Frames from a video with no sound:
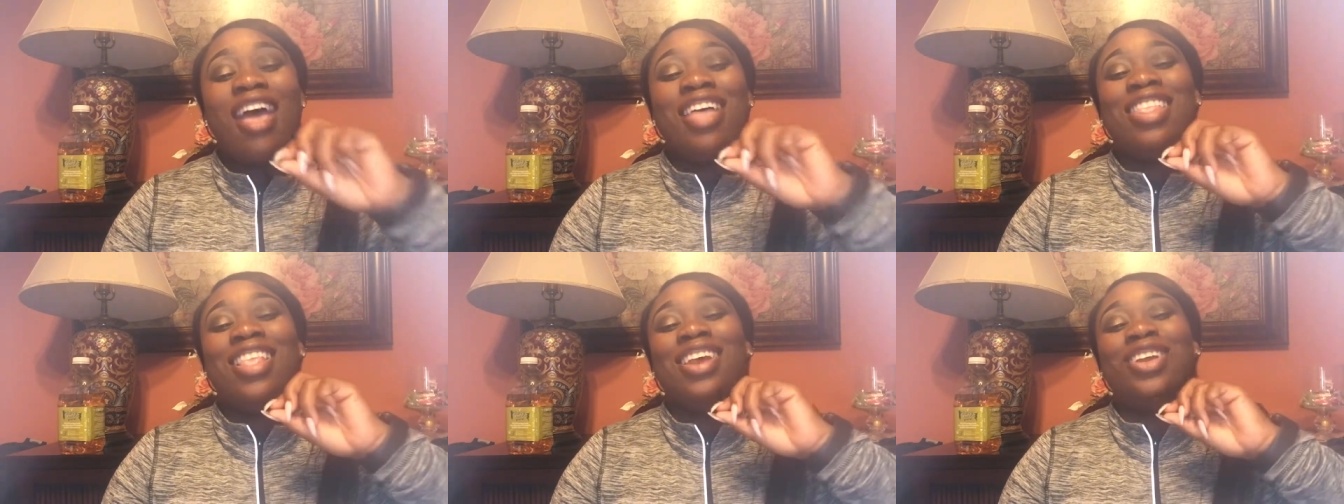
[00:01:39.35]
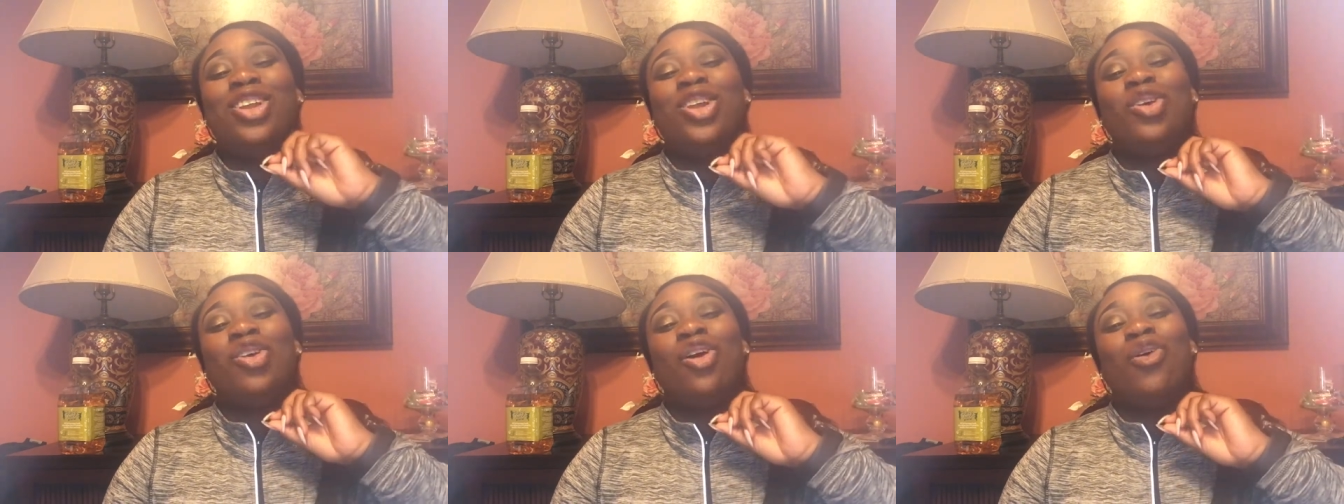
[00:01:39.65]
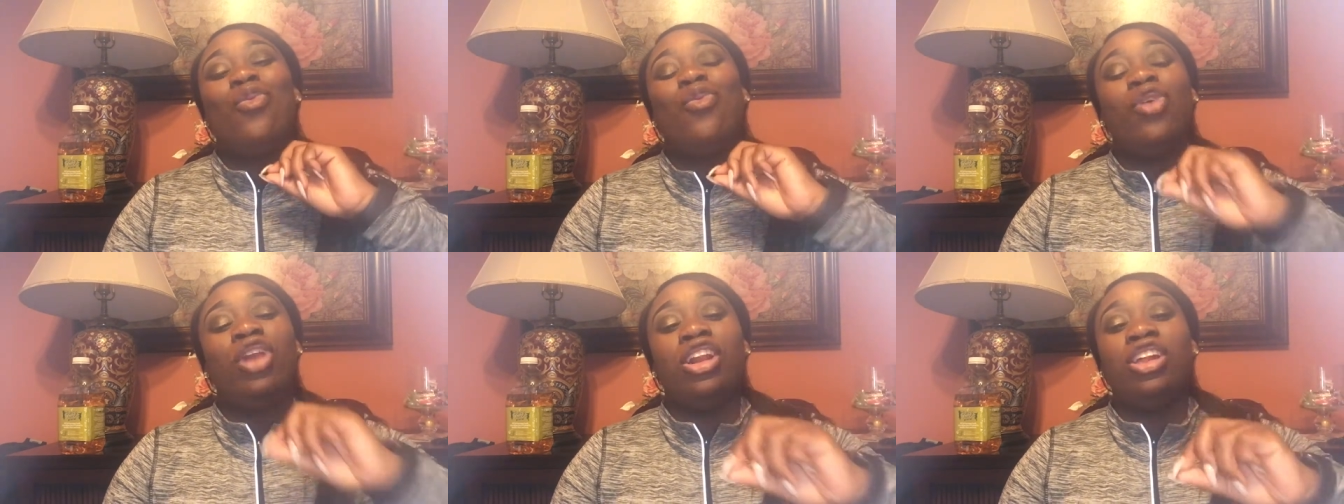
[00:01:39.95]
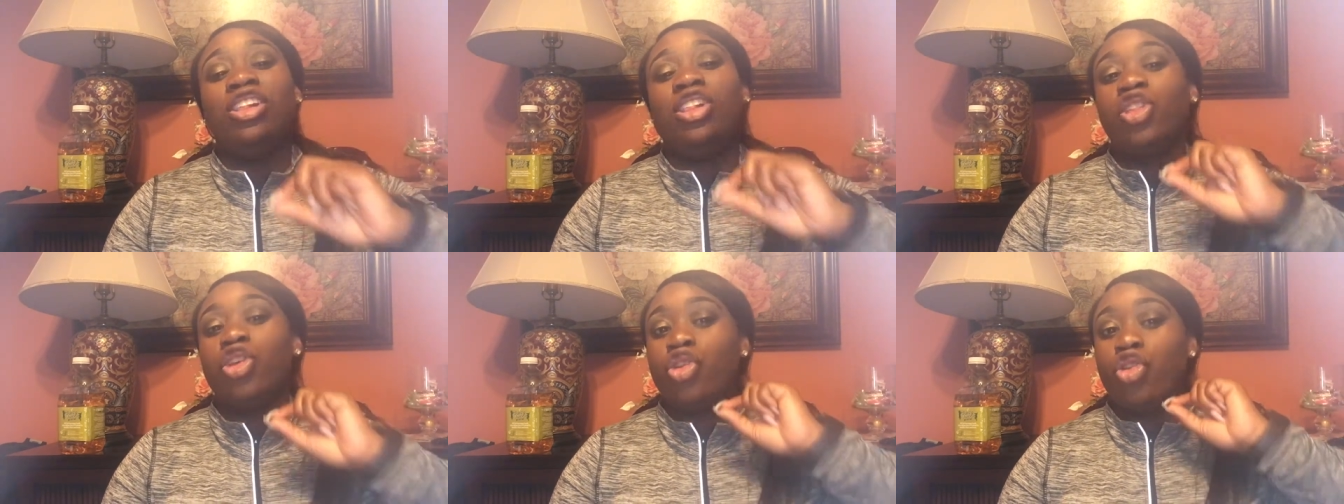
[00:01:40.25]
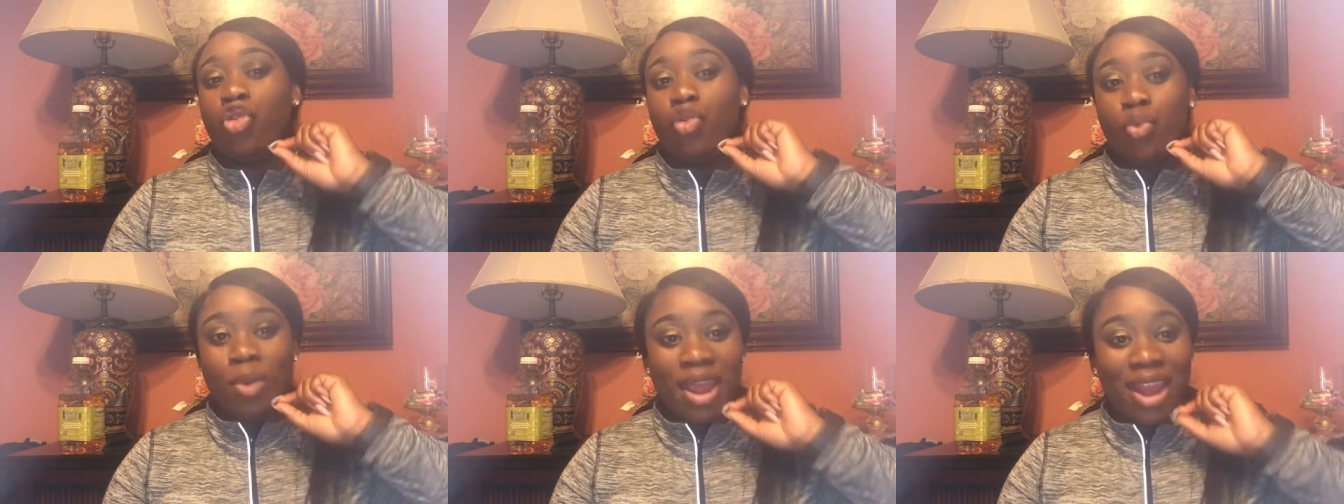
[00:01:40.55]
that you're willing to
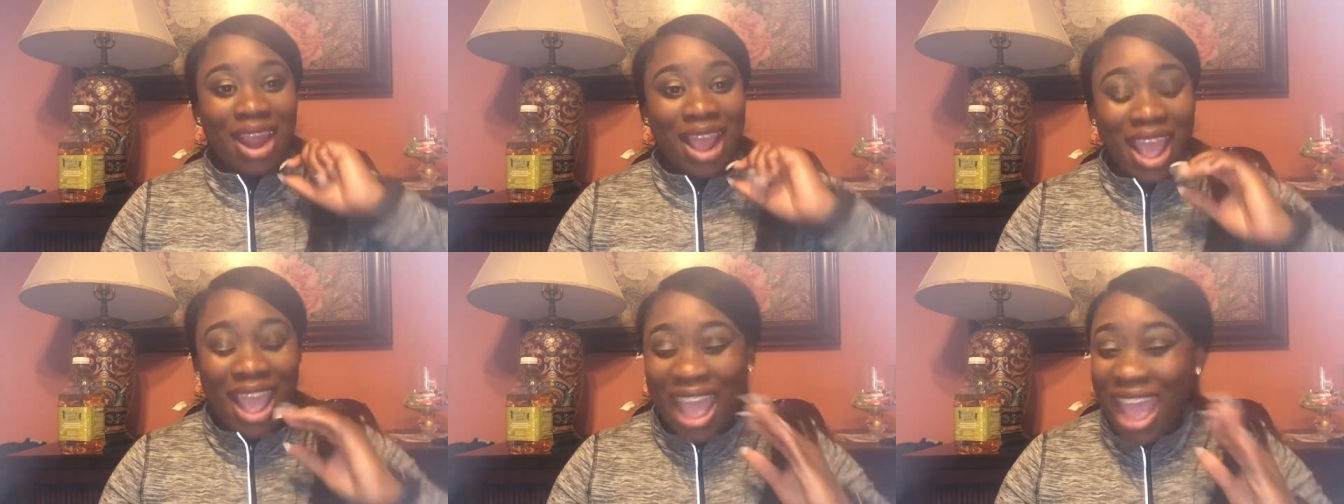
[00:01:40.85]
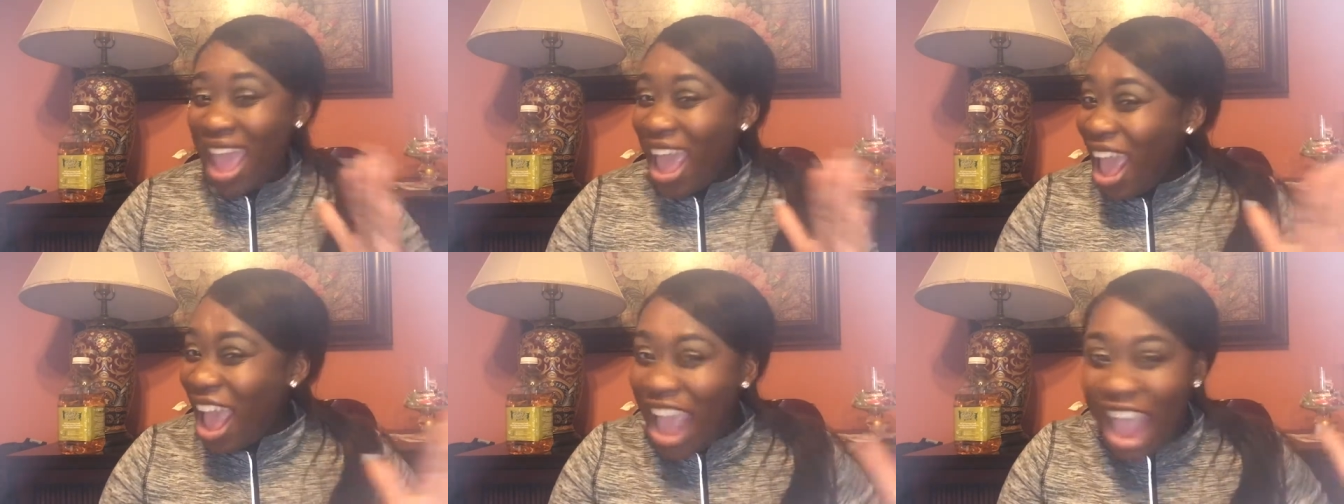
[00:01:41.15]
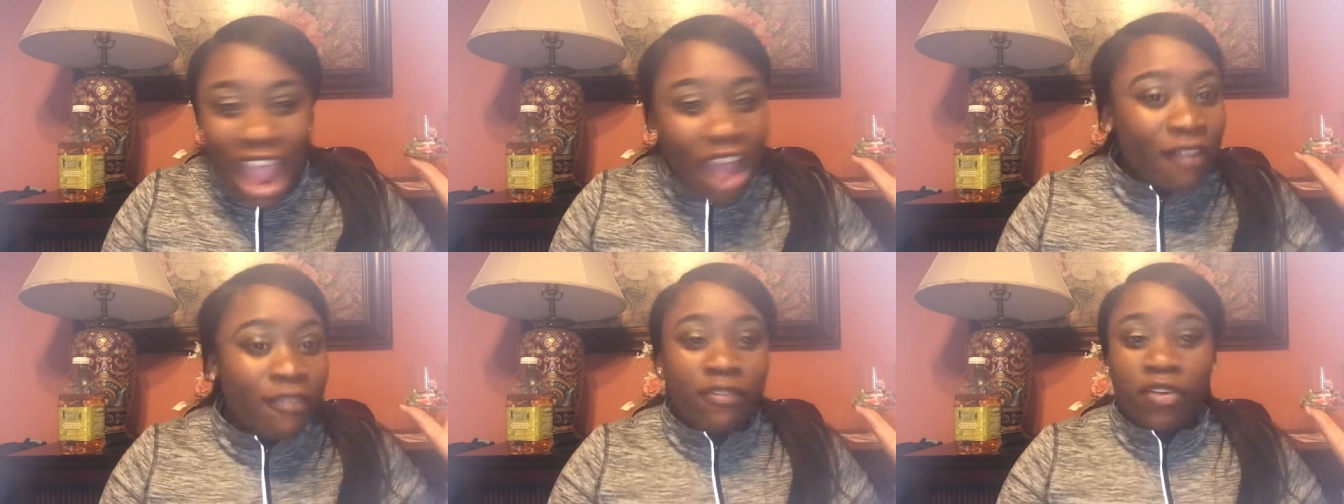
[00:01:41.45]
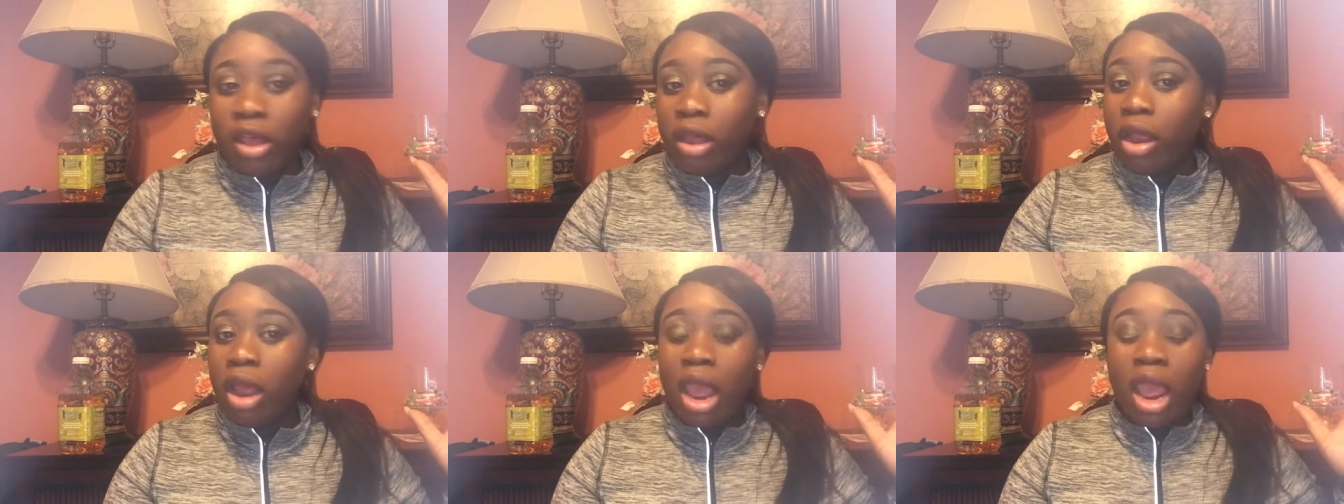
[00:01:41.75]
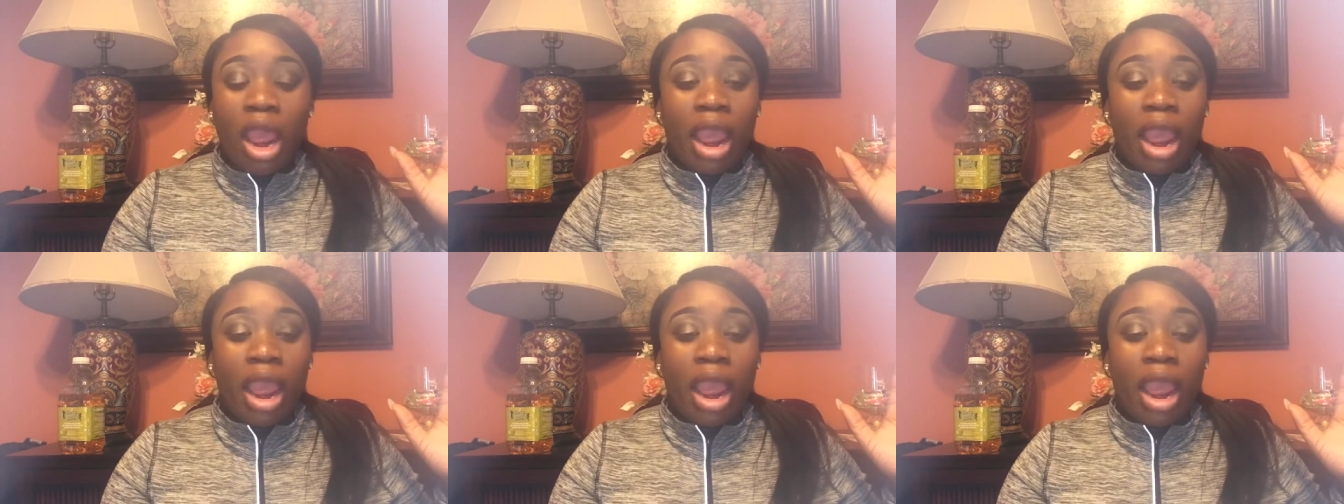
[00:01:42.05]
do whatever